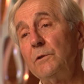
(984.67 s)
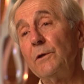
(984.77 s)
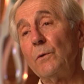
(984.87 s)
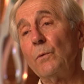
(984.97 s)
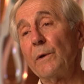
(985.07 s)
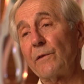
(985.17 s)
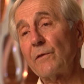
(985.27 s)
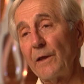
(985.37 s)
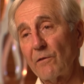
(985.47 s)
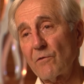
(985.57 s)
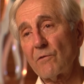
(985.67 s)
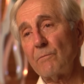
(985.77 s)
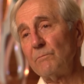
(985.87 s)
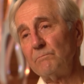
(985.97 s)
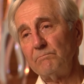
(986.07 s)
do with this
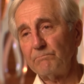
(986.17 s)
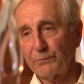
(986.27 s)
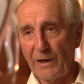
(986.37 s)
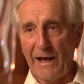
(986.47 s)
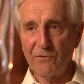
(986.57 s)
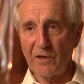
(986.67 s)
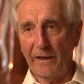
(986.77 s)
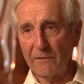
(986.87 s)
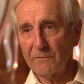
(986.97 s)
project?